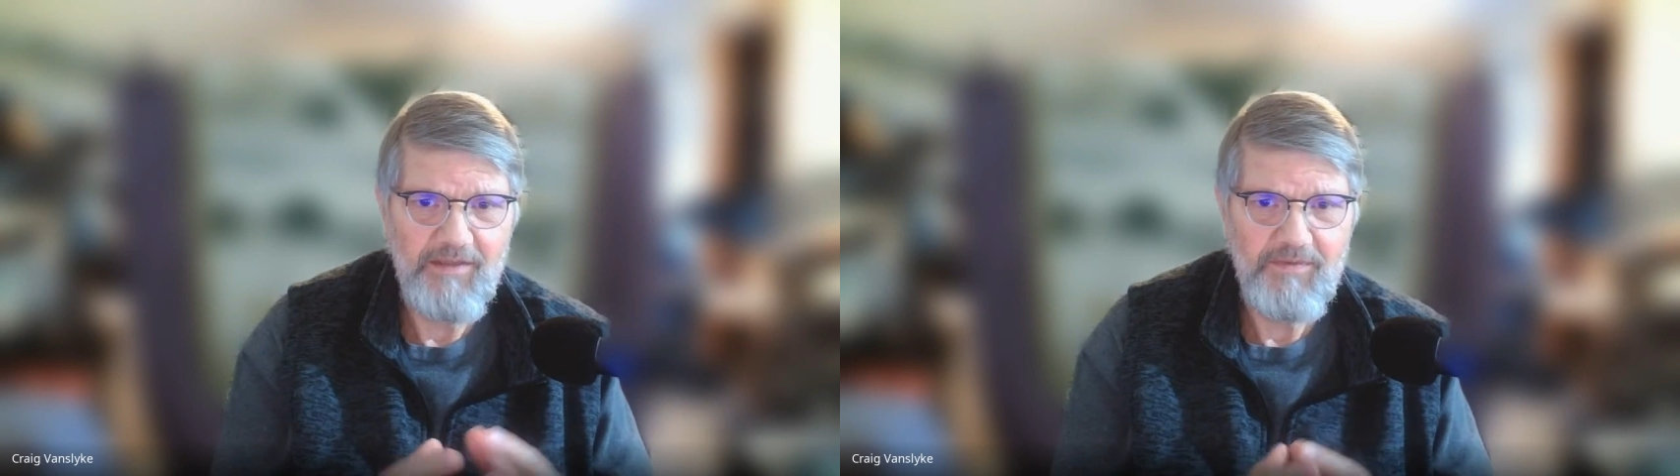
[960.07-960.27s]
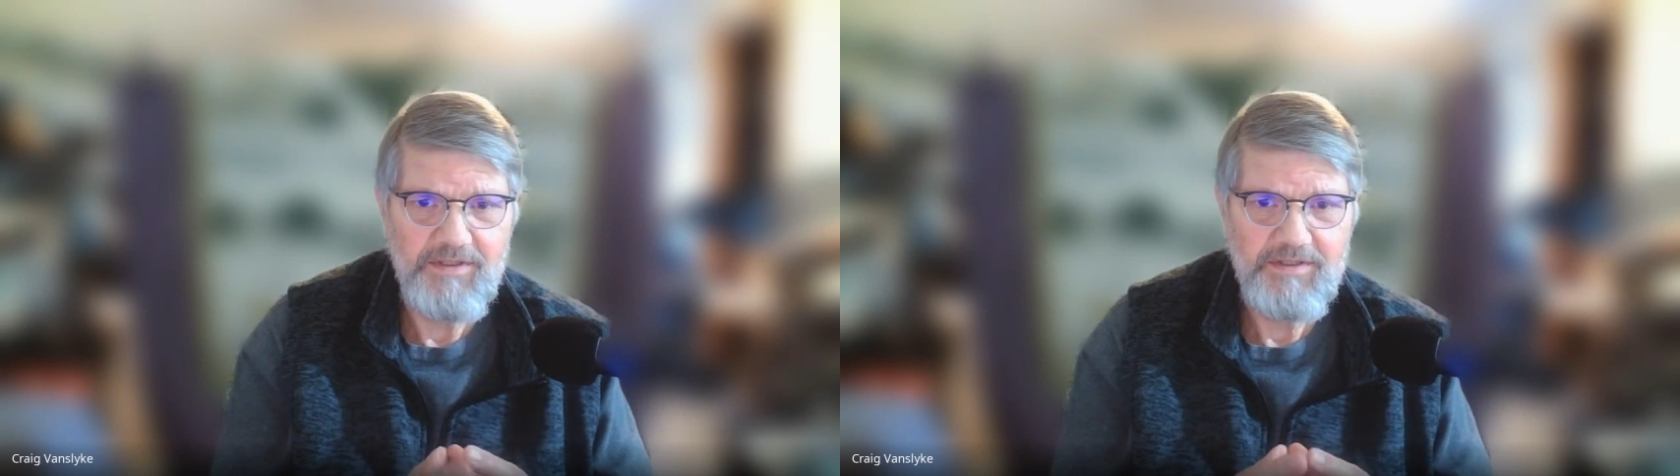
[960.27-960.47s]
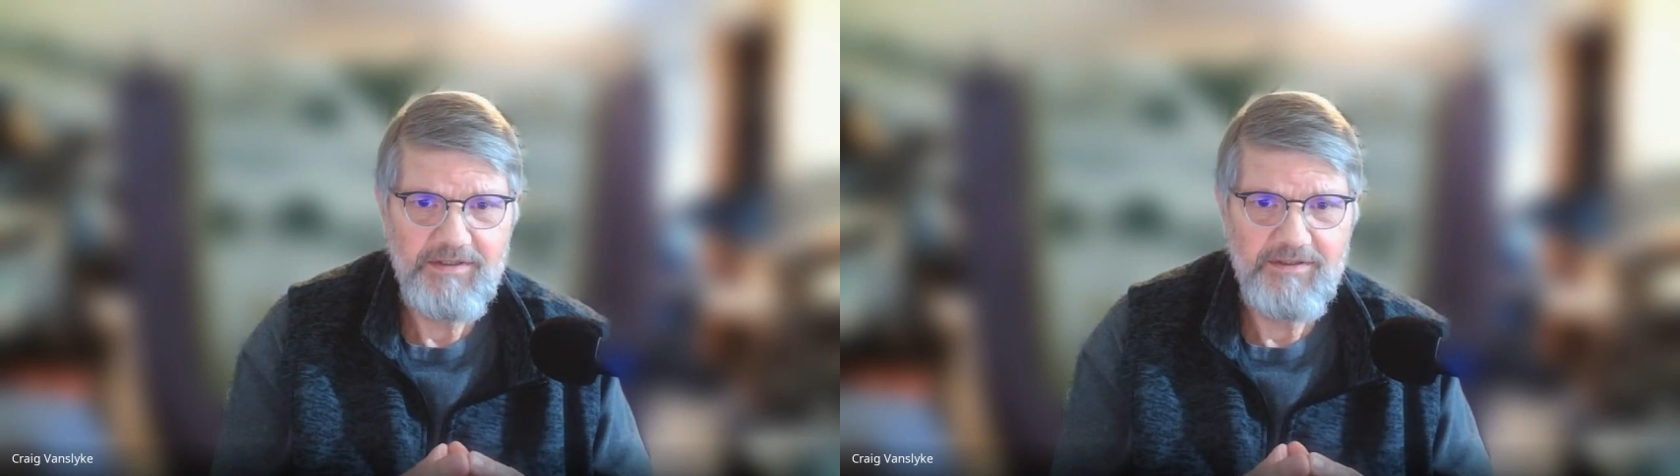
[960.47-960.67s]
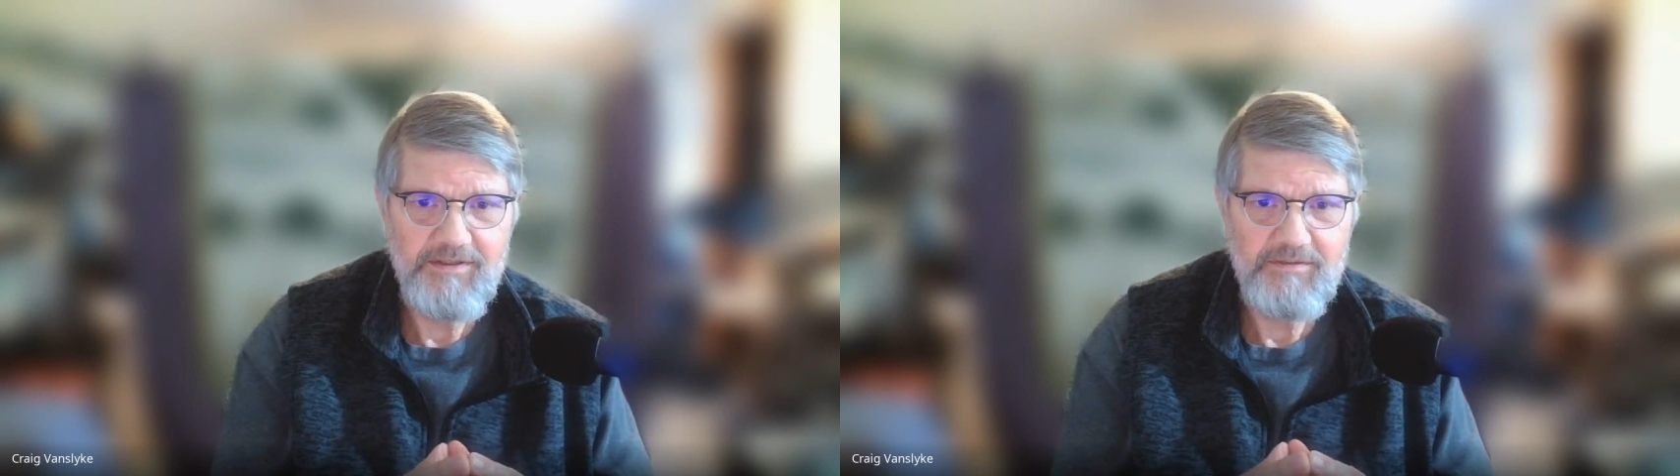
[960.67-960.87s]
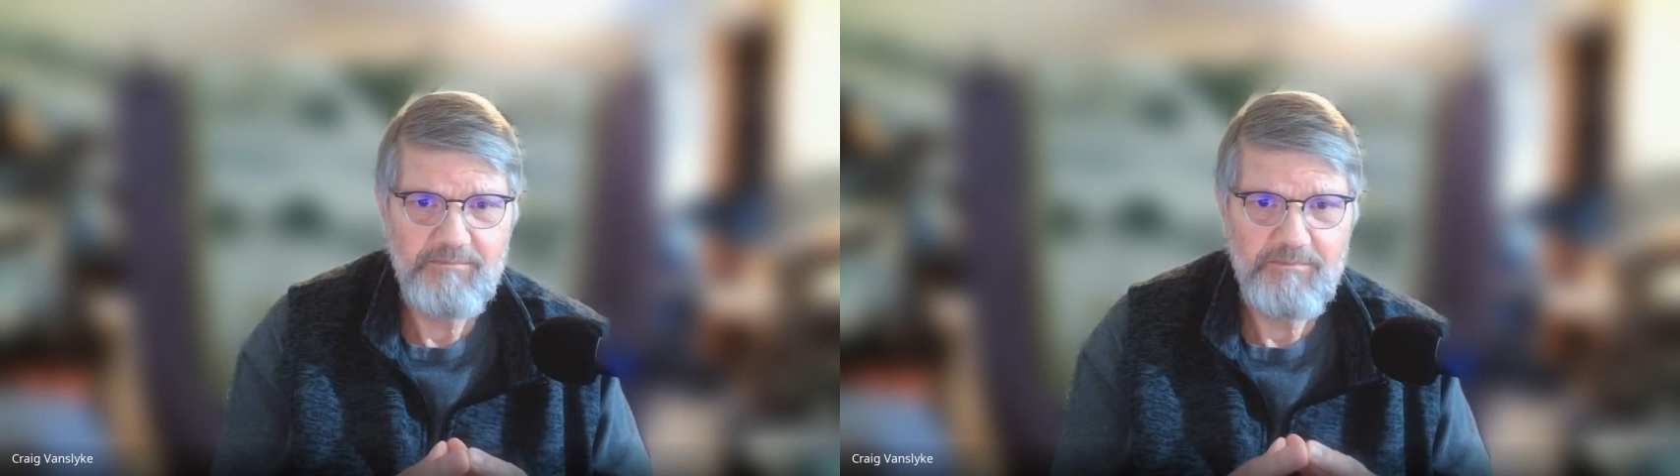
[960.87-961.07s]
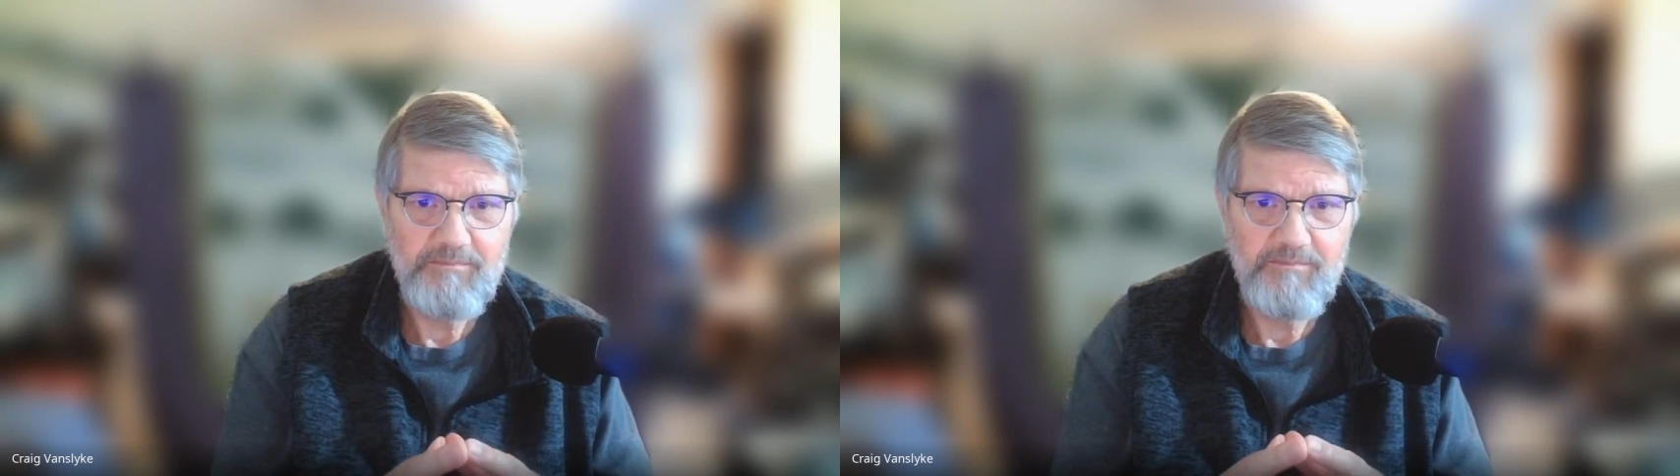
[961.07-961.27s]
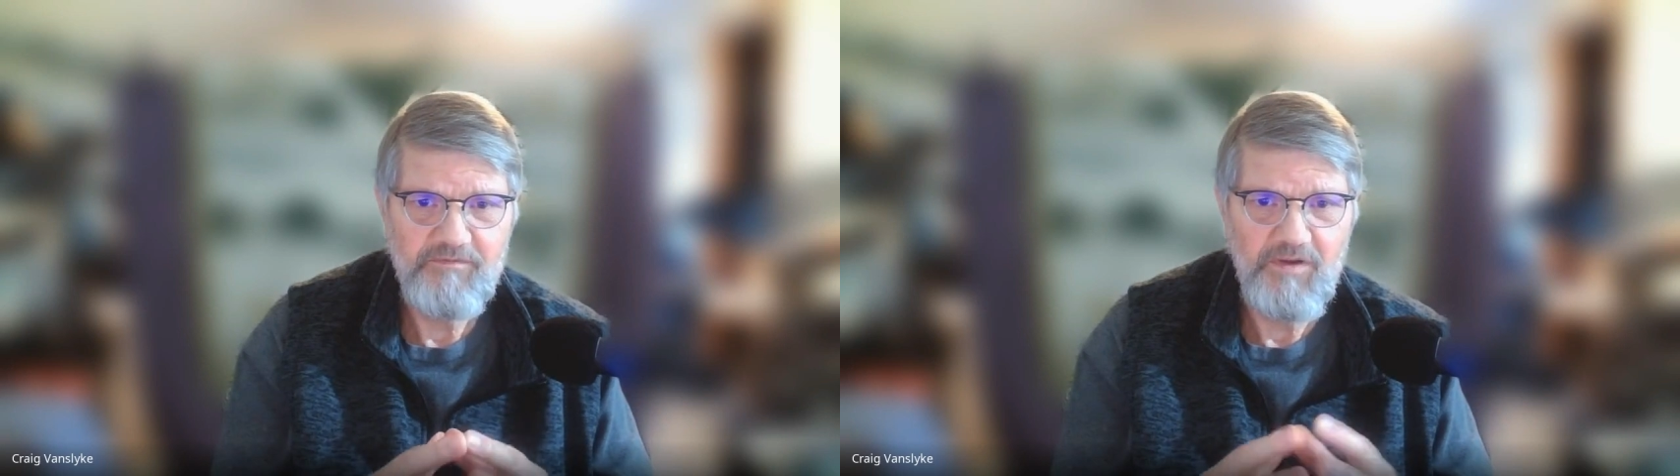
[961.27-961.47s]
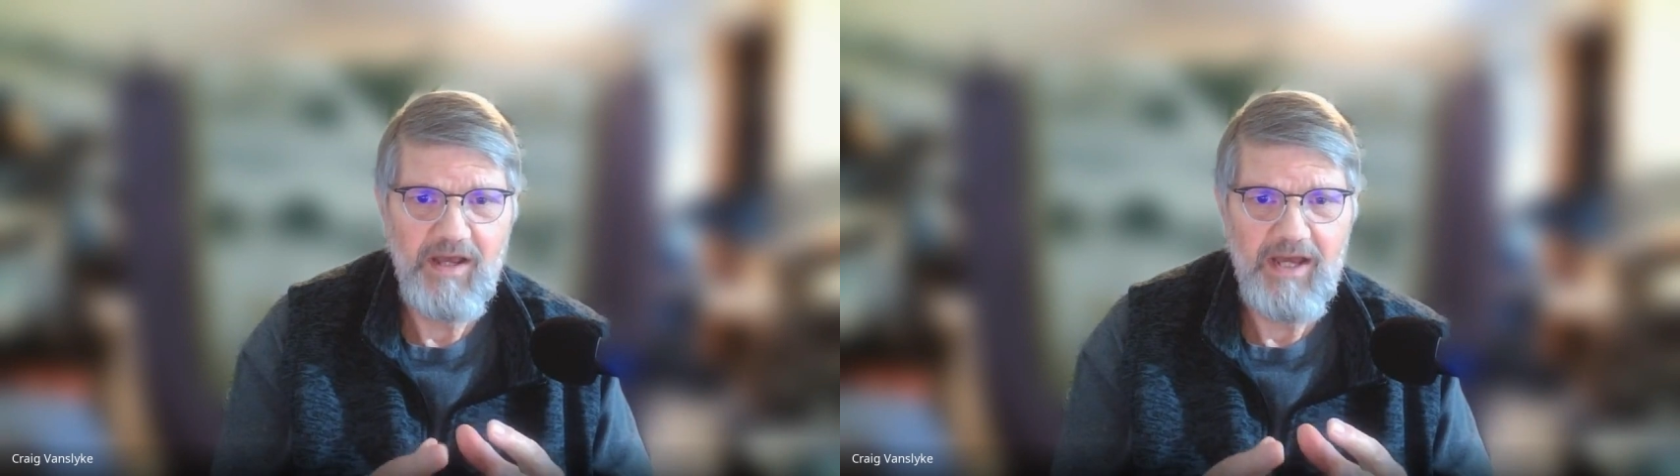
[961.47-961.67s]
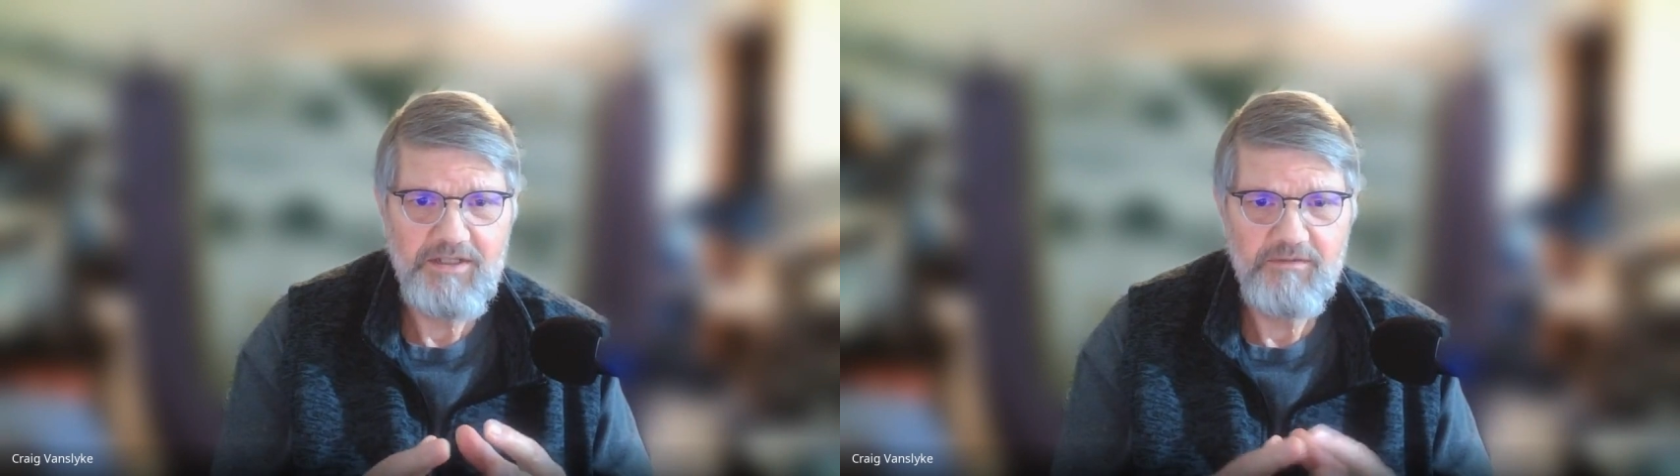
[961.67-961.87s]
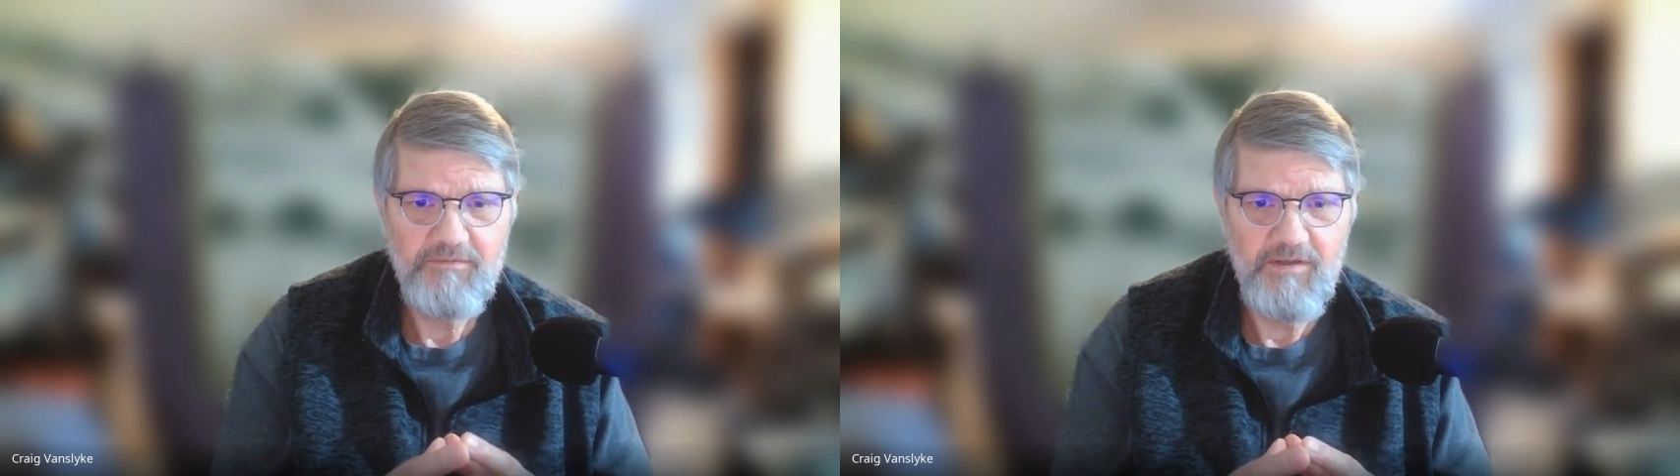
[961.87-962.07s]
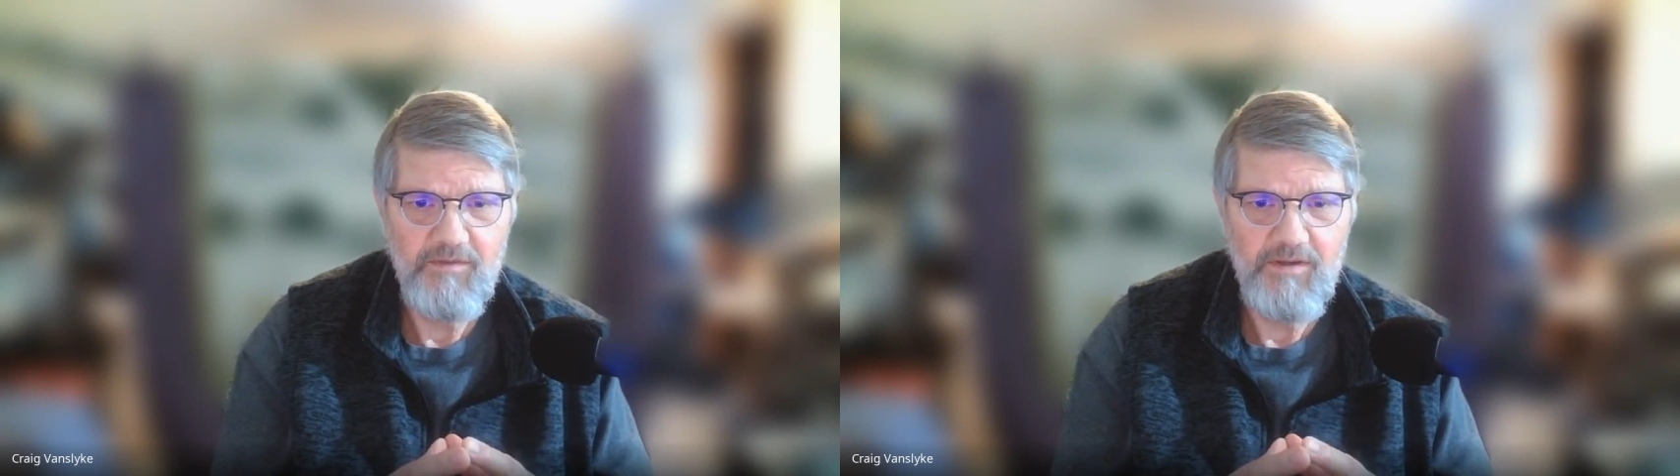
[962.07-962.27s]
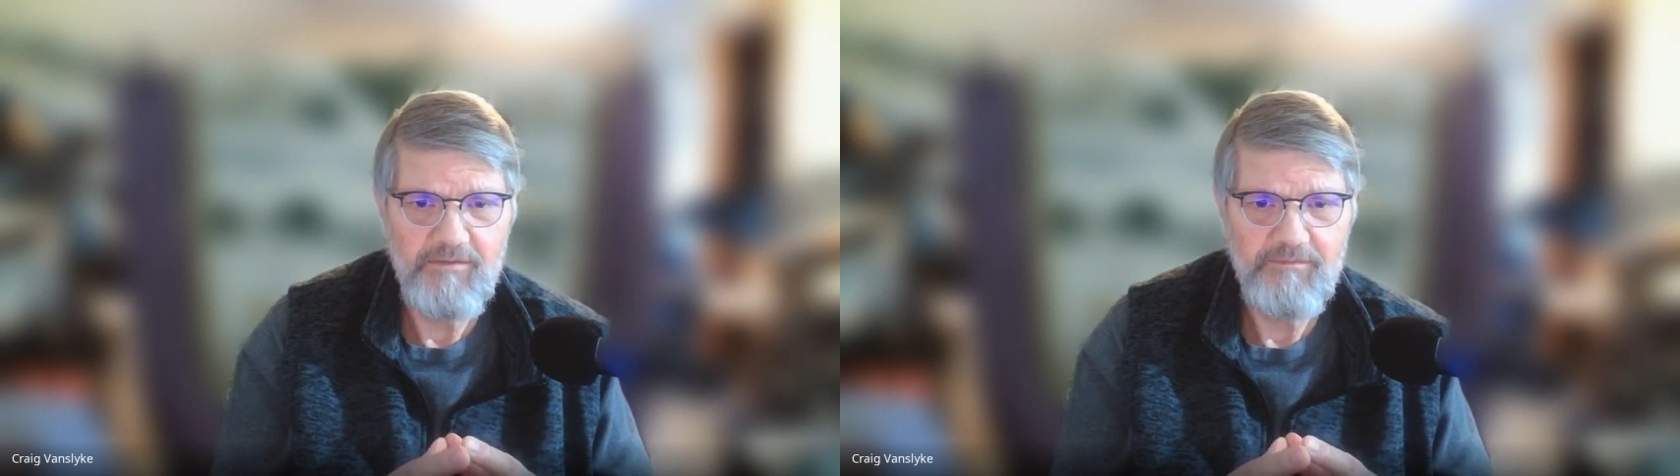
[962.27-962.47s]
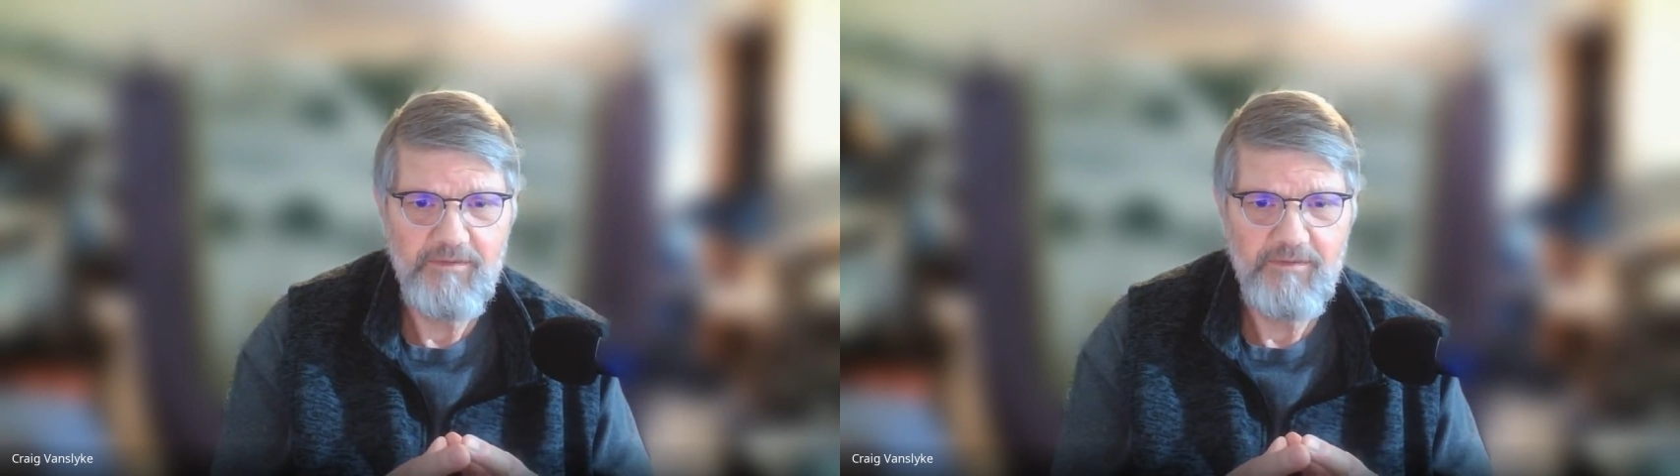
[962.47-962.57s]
this philosophy that